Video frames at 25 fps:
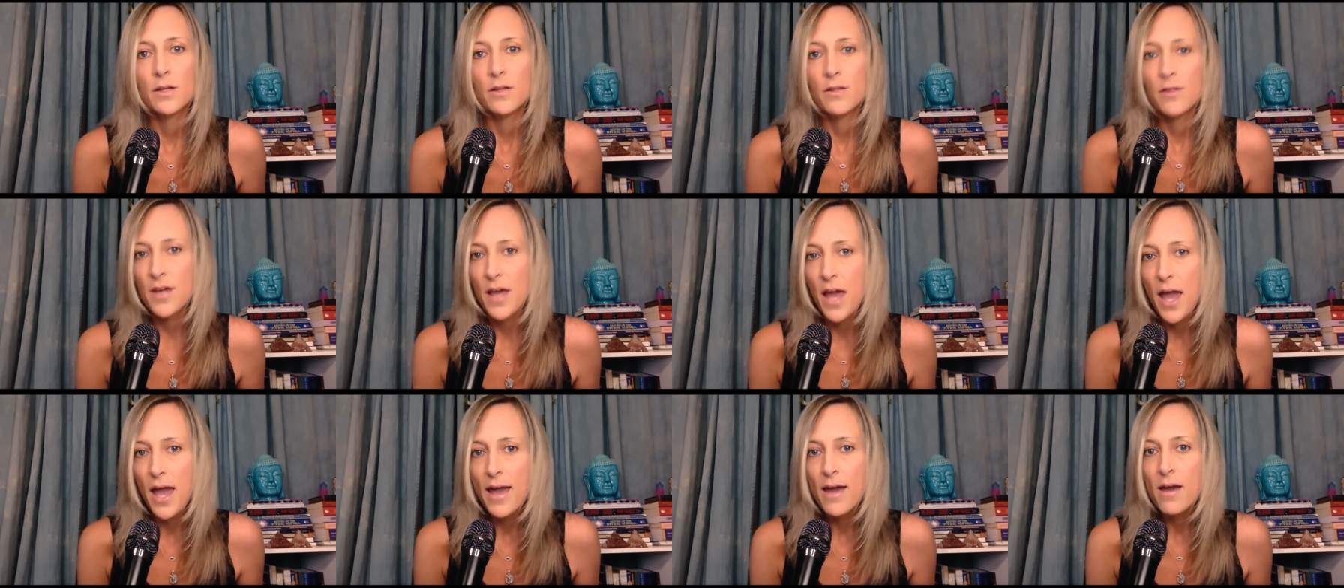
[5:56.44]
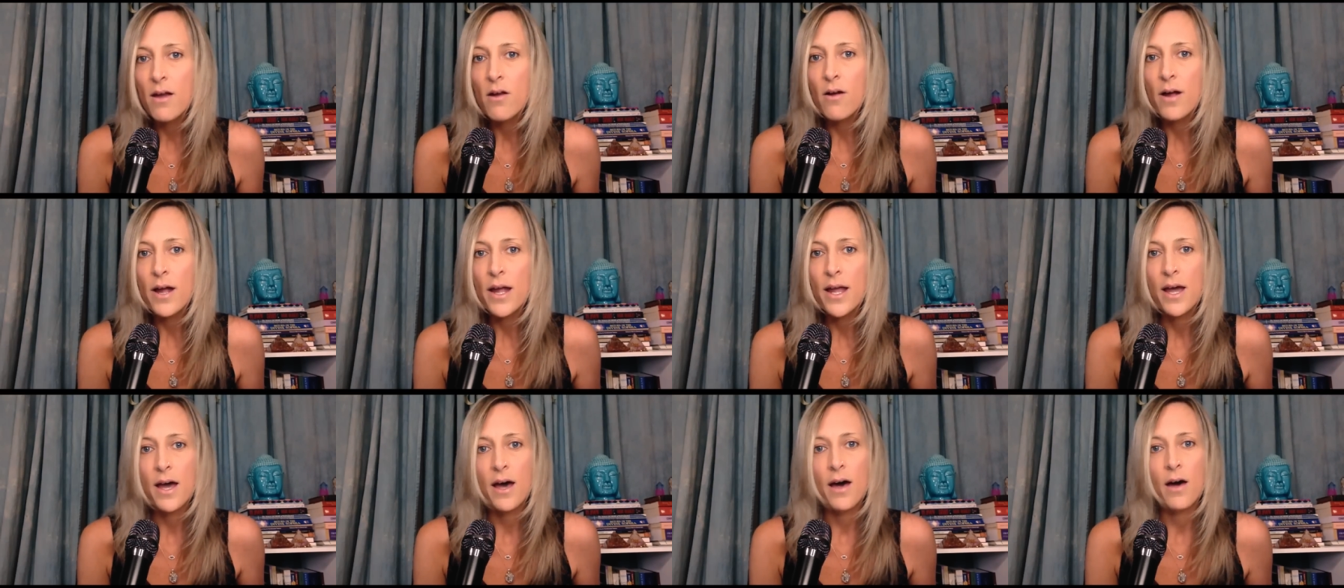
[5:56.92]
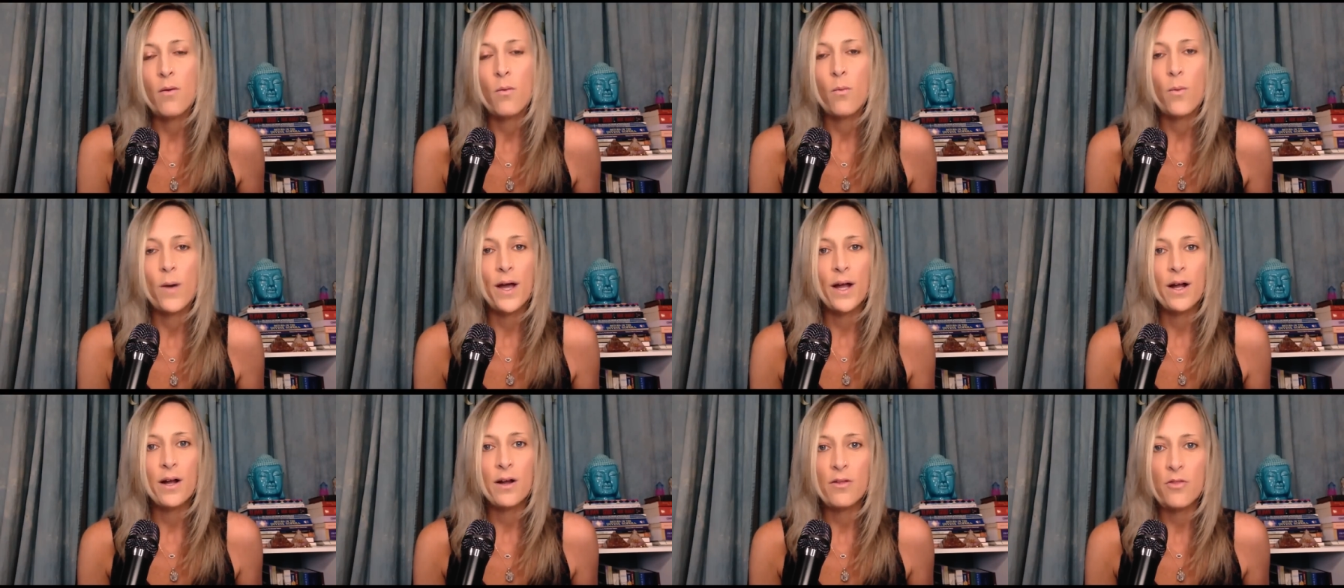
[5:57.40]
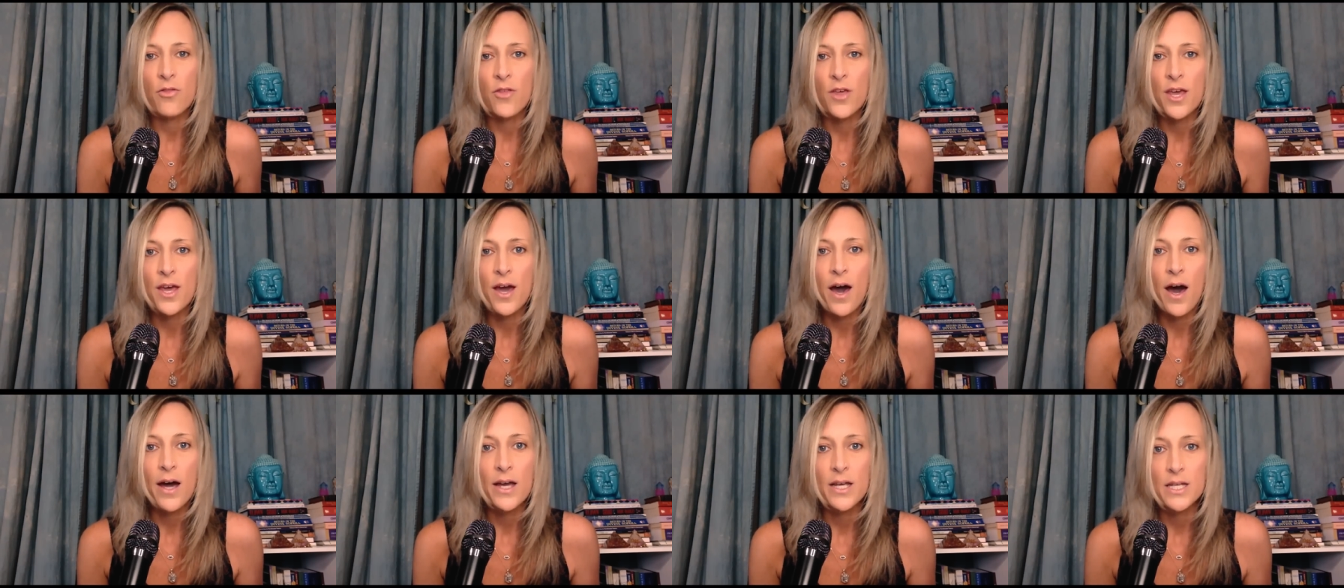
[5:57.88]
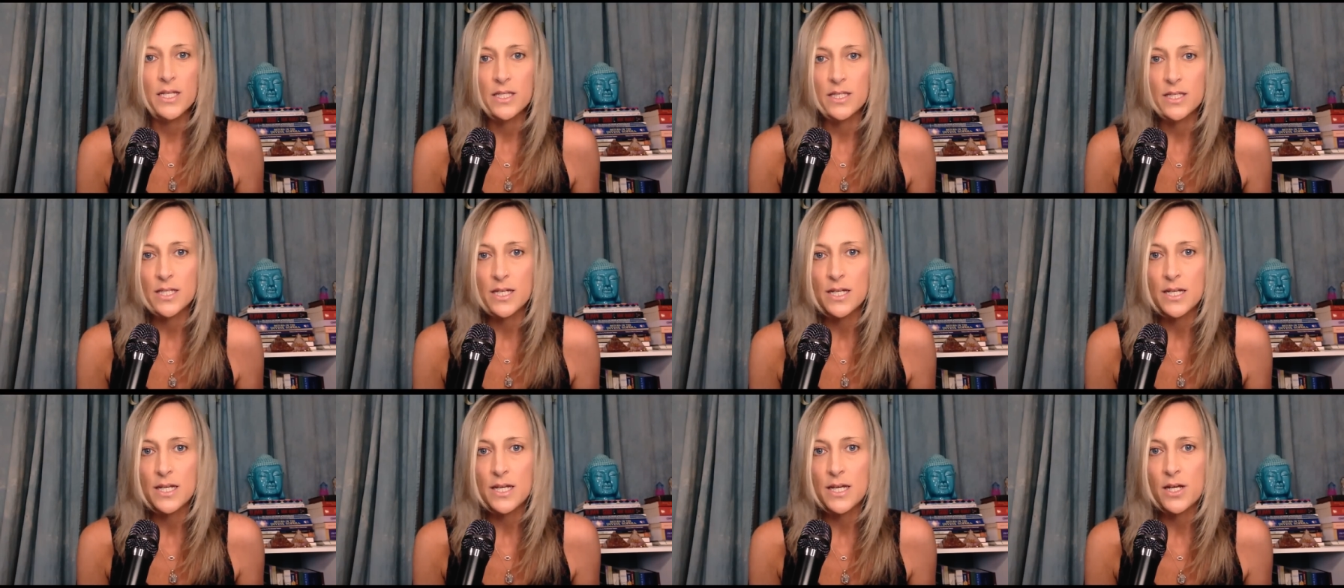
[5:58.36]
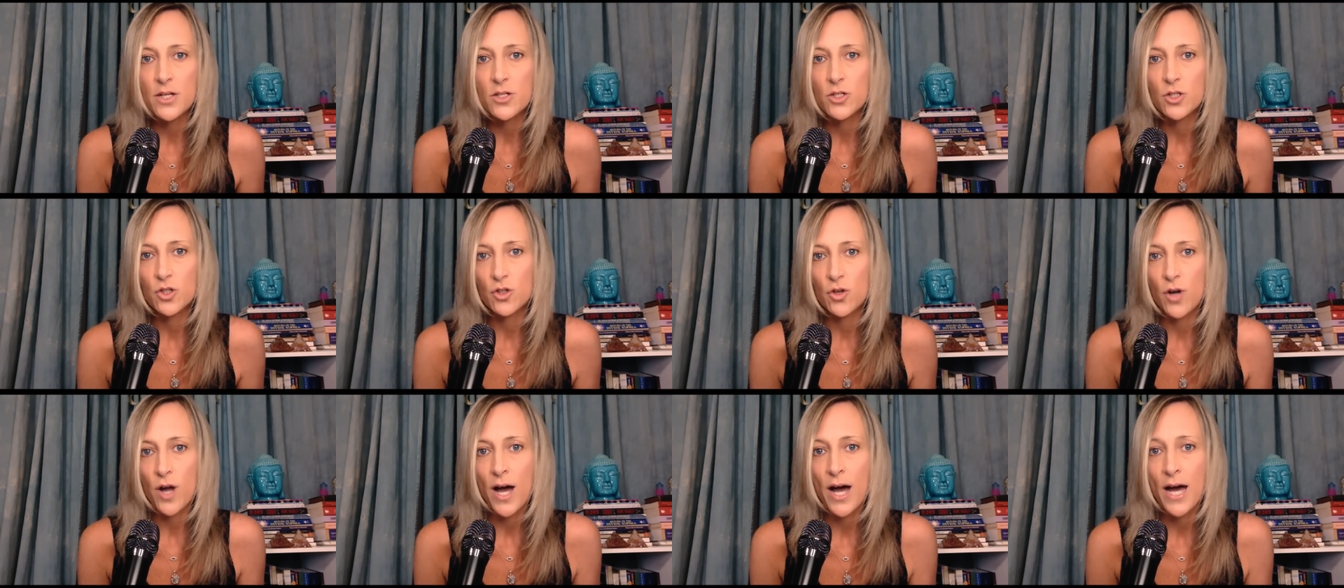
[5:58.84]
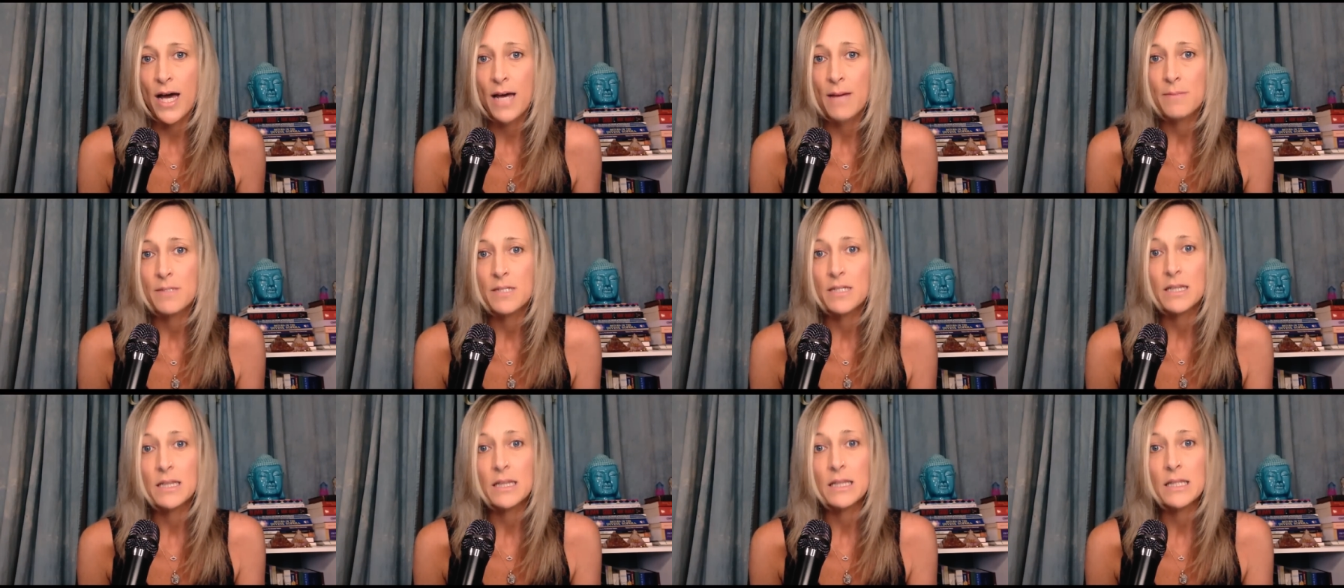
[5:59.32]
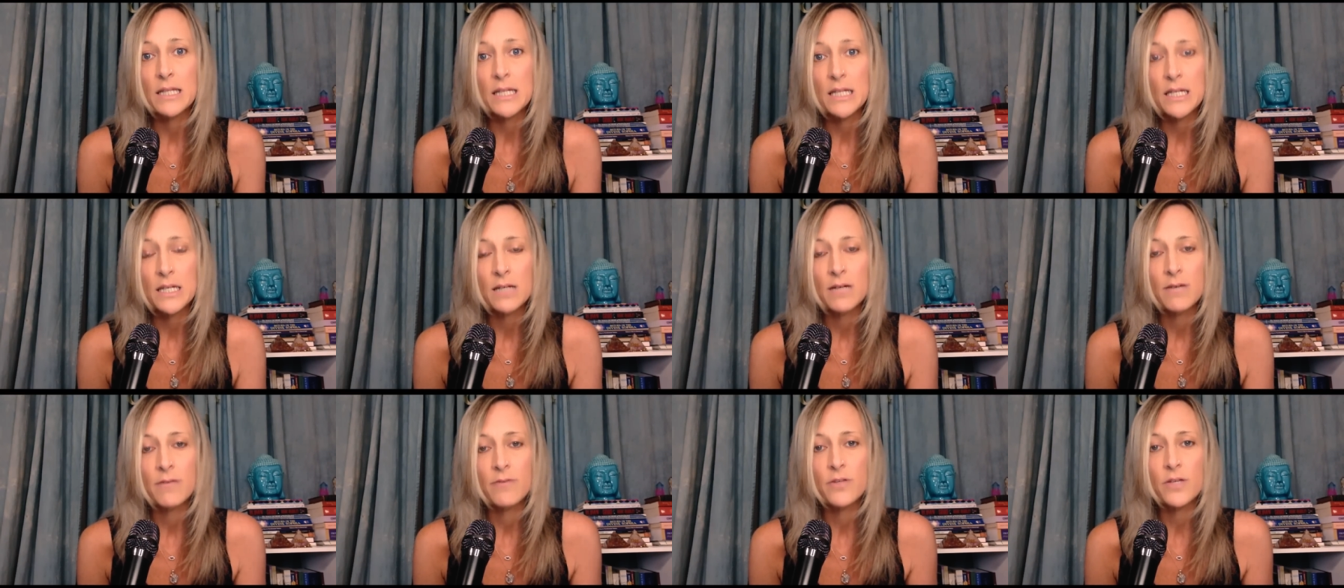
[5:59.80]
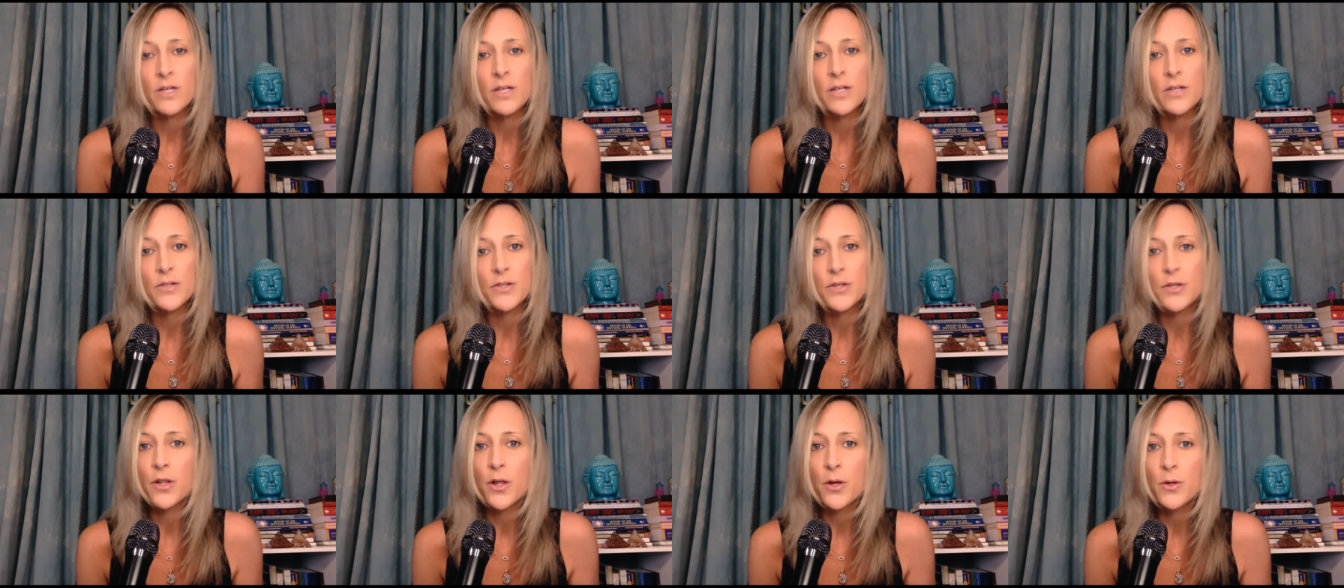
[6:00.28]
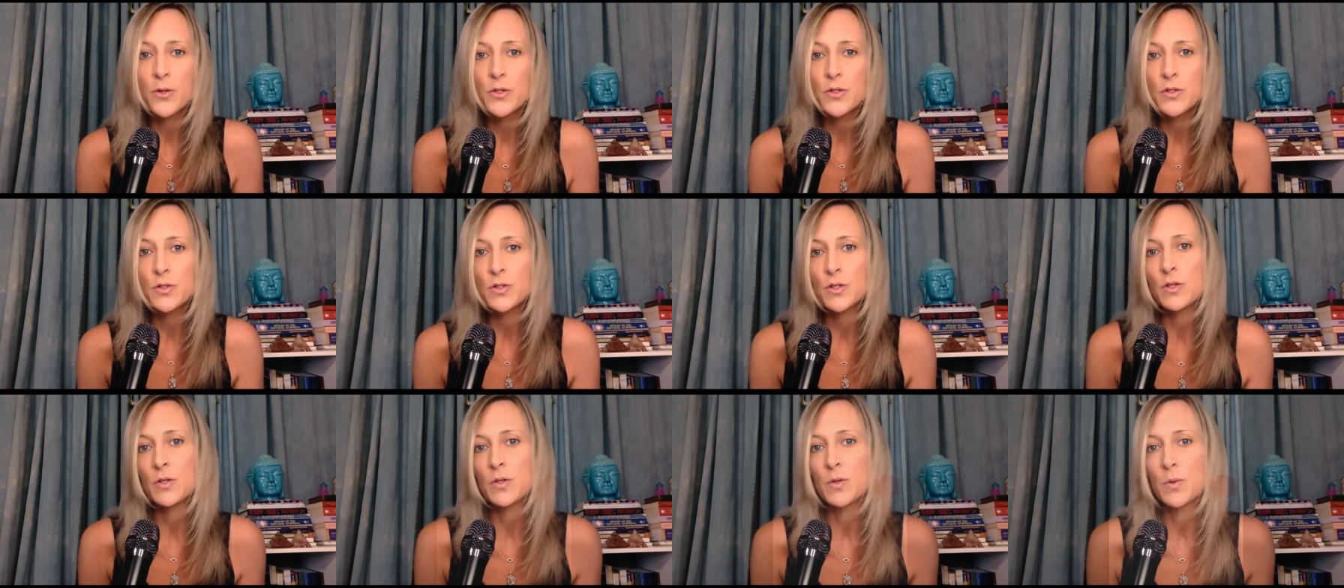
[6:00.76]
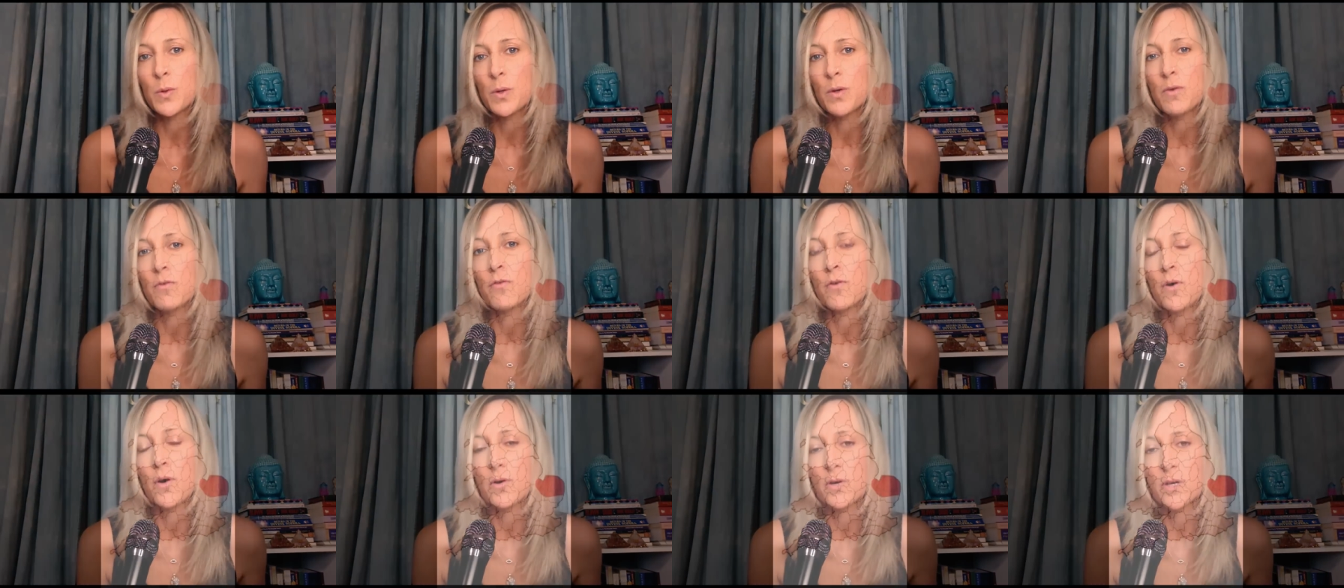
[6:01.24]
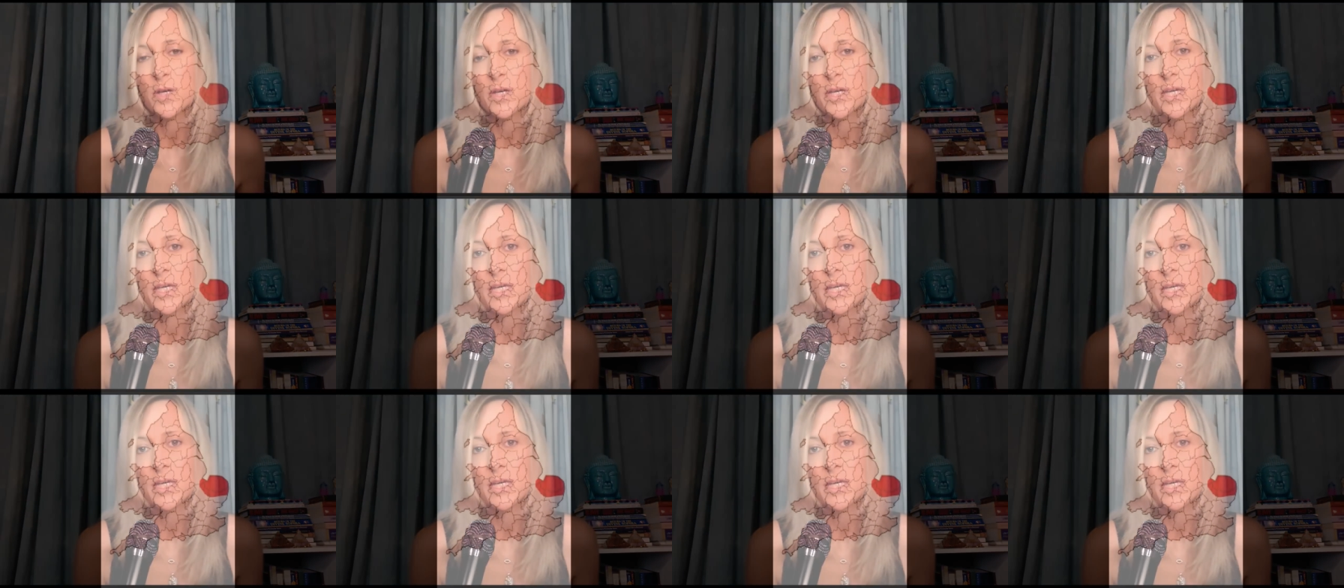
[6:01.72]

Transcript: The area where the Iceni tribe lived is close to Norfolk,